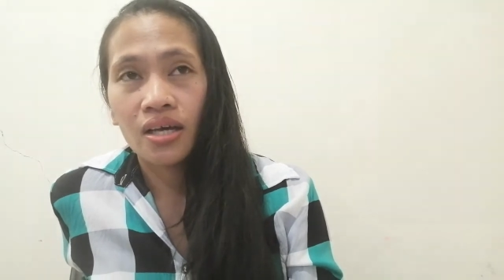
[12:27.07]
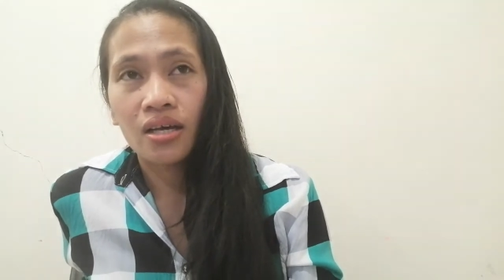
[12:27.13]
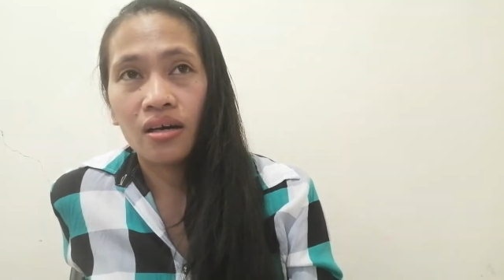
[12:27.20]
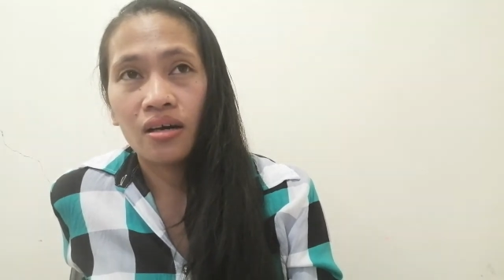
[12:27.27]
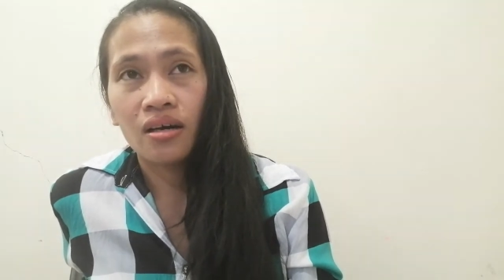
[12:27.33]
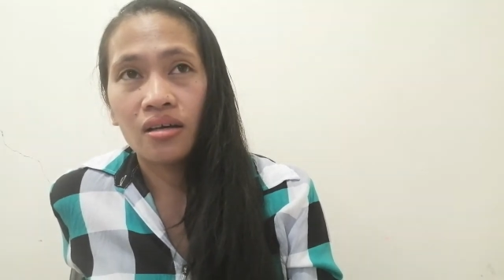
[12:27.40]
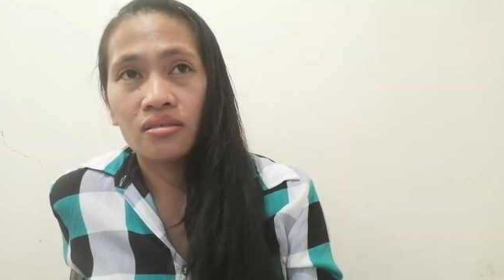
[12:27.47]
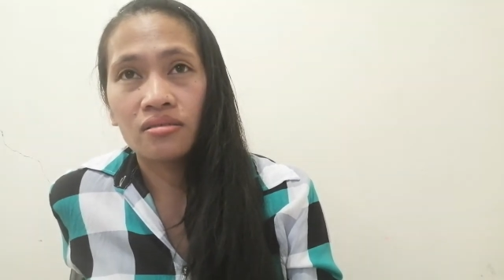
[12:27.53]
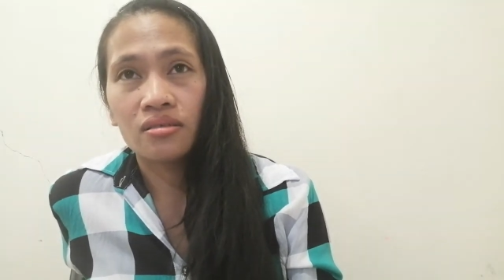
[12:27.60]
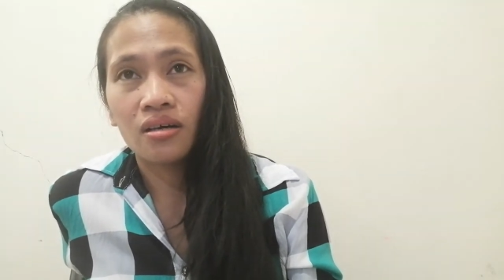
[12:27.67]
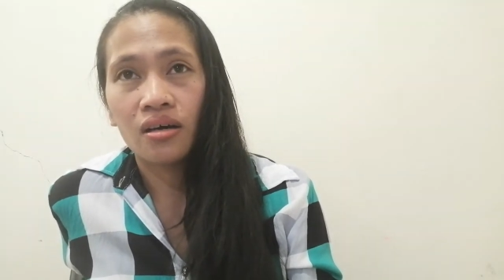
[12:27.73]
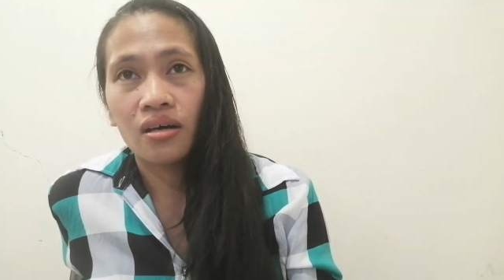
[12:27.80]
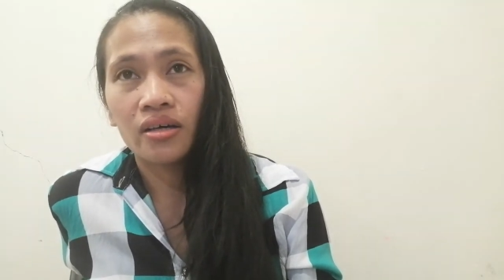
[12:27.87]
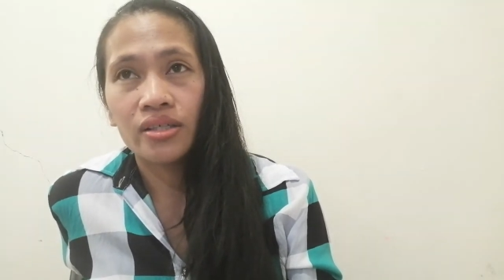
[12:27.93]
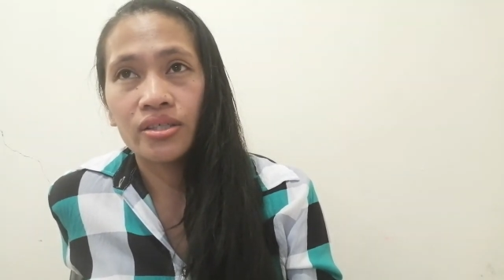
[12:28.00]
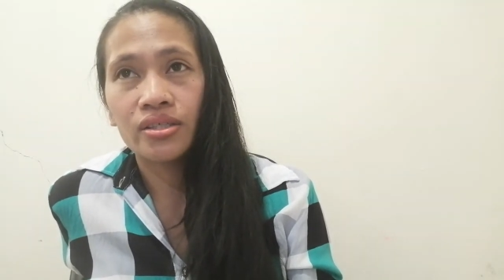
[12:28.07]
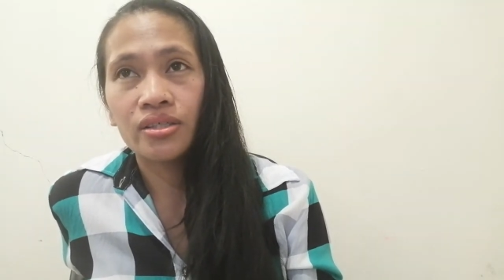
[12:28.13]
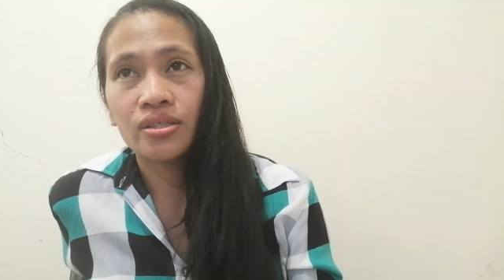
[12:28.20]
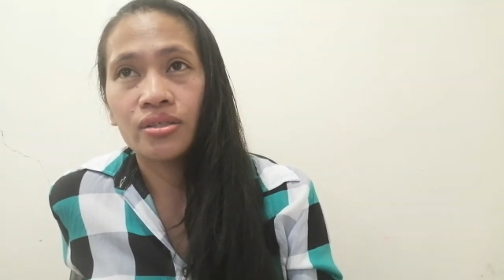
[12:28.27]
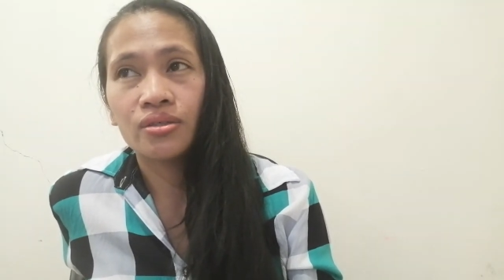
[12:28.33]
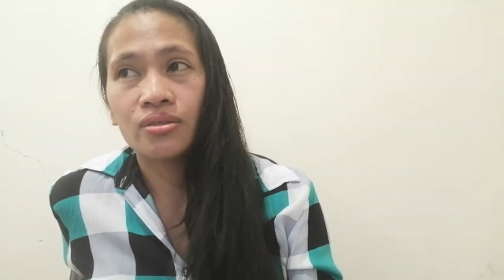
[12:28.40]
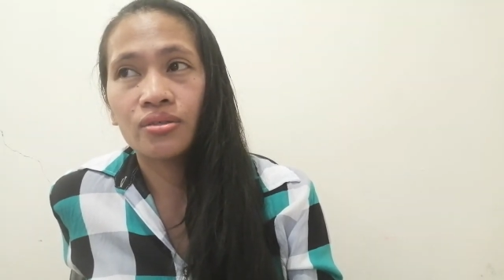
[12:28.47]
And
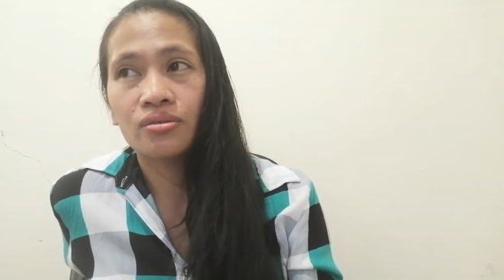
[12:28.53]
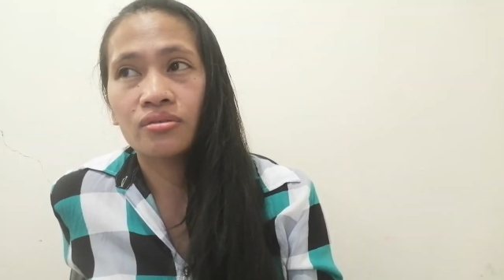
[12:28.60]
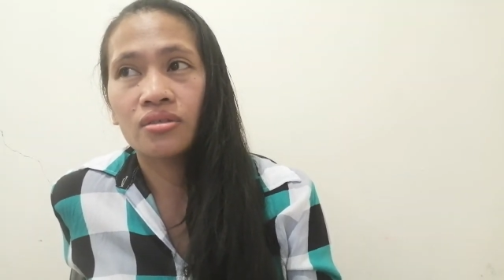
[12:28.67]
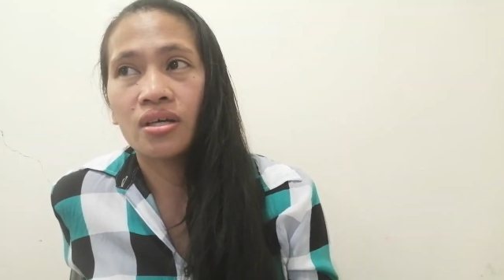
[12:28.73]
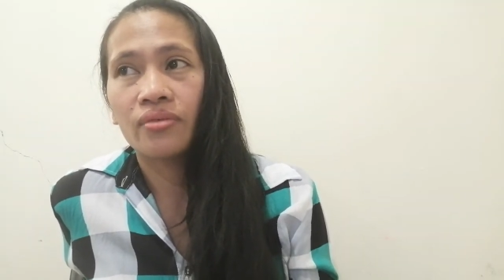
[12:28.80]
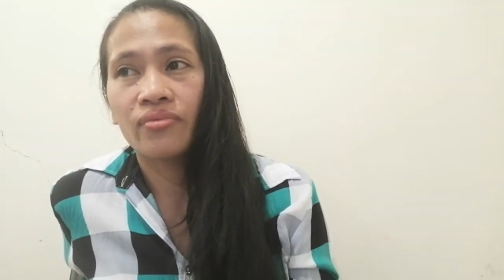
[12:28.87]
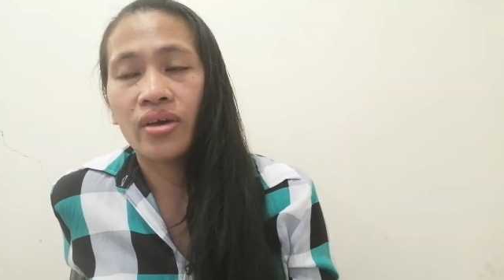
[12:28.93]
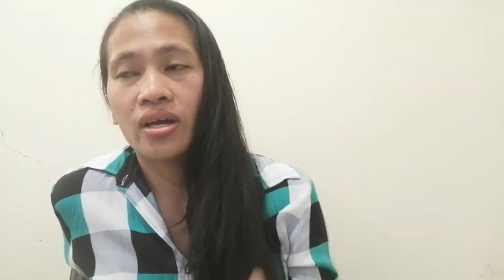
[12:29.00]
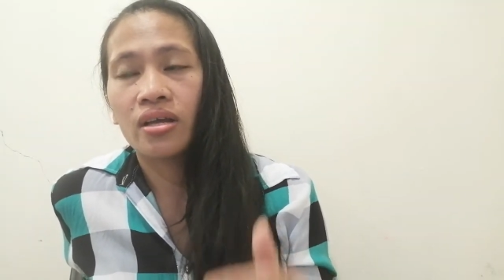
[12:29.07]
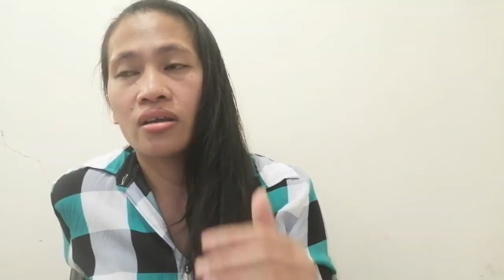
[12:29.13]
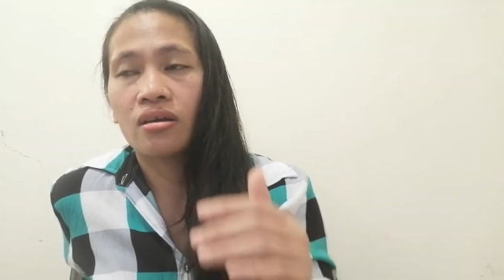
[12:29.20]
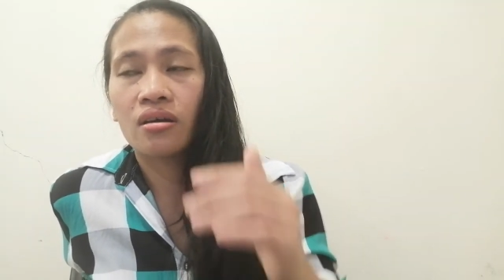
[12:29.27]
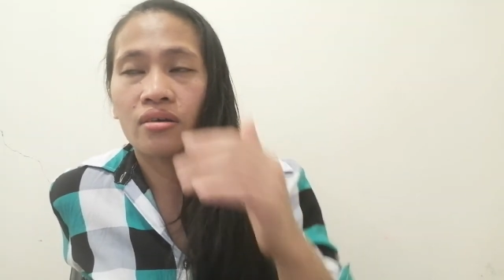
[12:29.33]
the very,